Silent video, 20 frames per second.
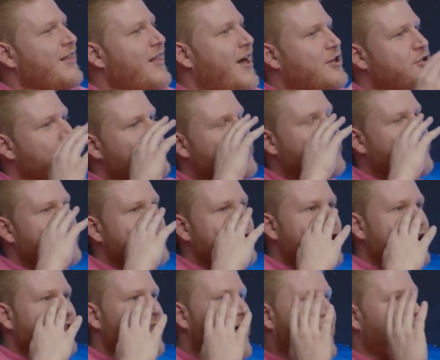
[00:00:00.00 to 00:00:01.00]
you could,
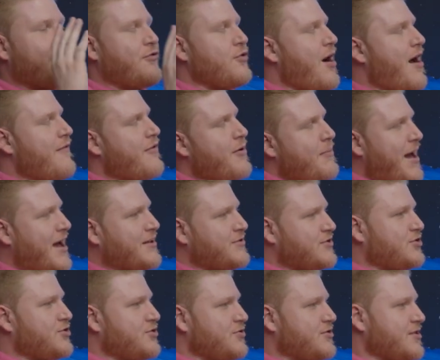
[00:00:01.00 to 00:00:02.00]
like if you have a
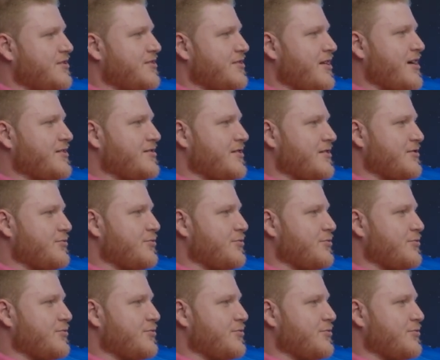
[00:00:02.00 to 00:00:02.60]
Massachusetts license,